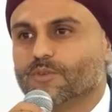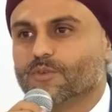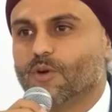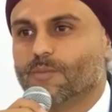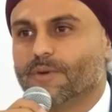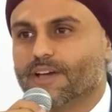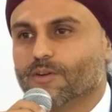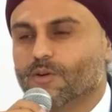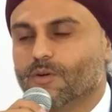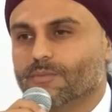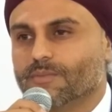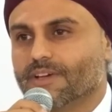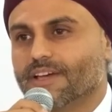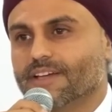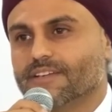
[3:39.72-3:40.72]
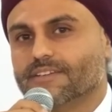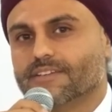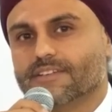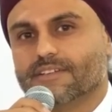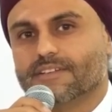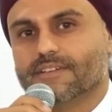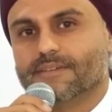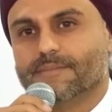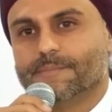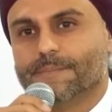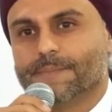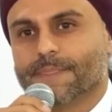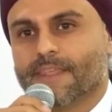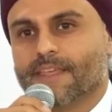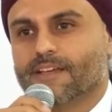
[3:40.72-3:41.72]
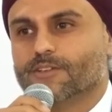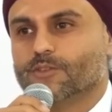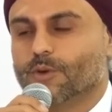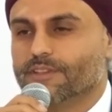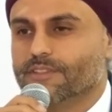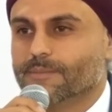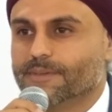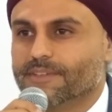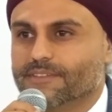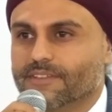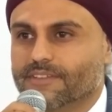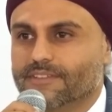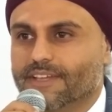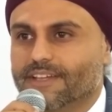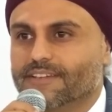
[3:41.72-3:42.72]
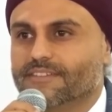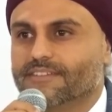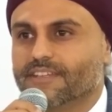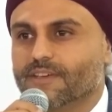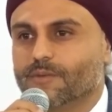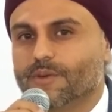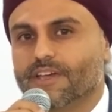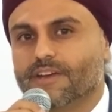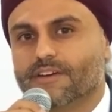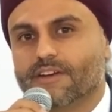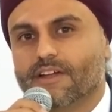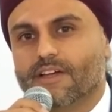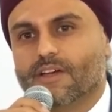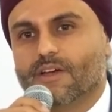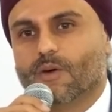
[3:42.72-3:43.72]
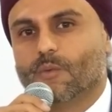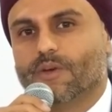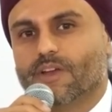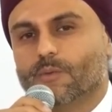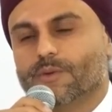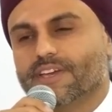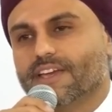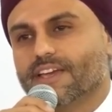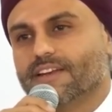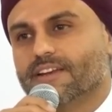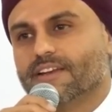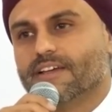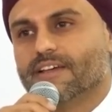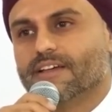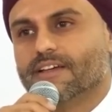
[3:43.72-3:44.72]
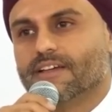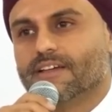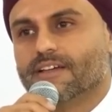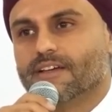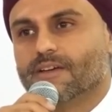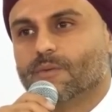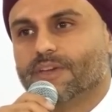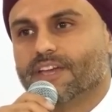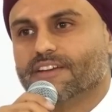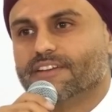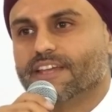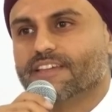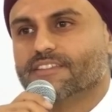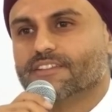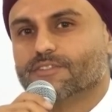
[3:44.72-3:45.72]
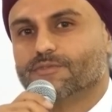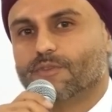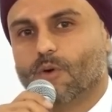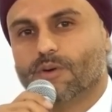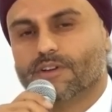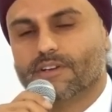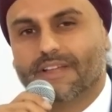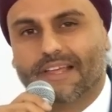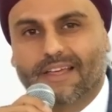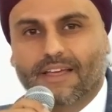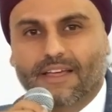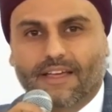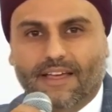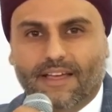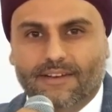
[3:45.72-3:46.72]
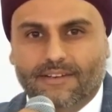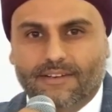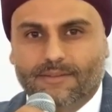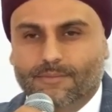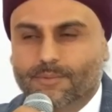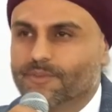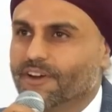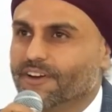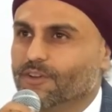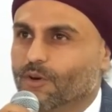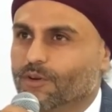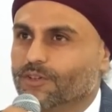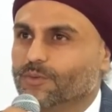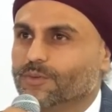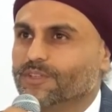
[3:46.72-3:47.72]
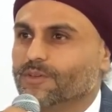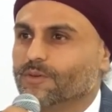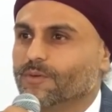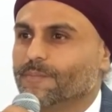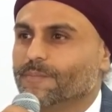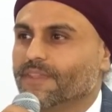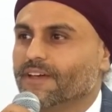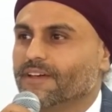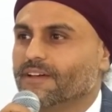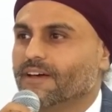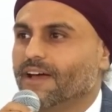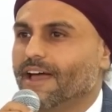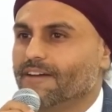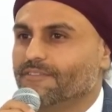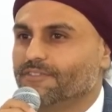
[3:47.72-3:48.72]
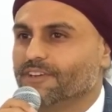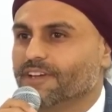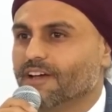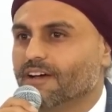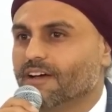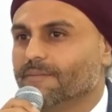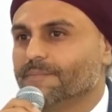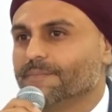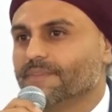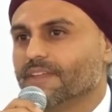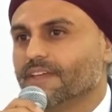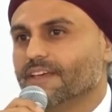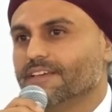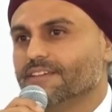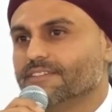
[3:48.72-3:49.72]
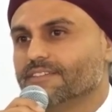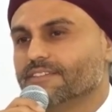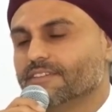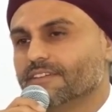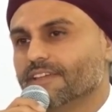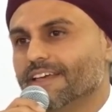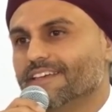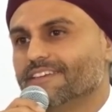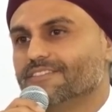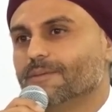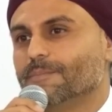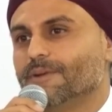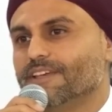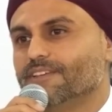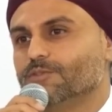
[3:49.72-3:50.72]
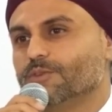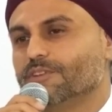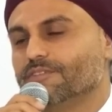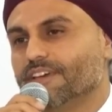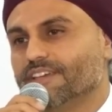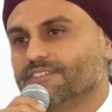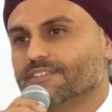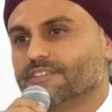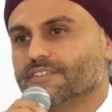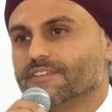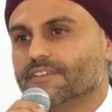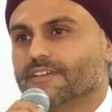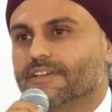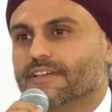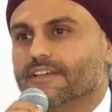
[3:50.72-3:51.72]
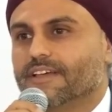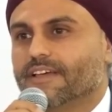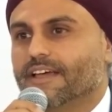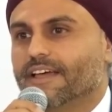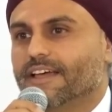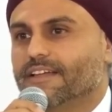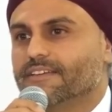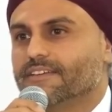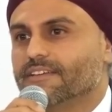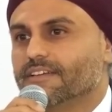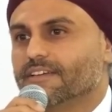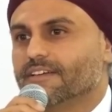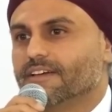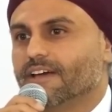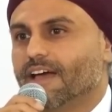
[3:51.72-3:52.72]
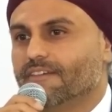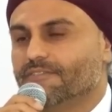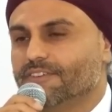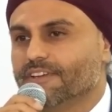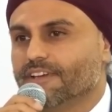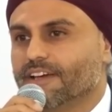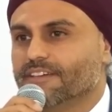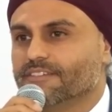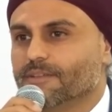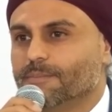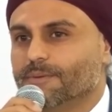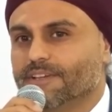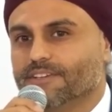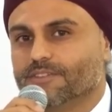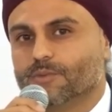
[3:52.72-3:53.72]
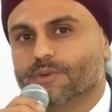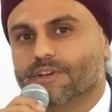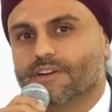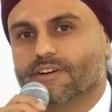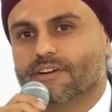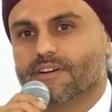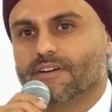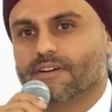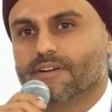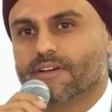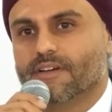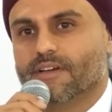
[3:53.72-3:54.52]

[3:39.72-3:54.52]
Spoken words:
go back home and join the business and see where we can take this forward. And to be very honest with you, Africa is the place to invest. And Africa is the place where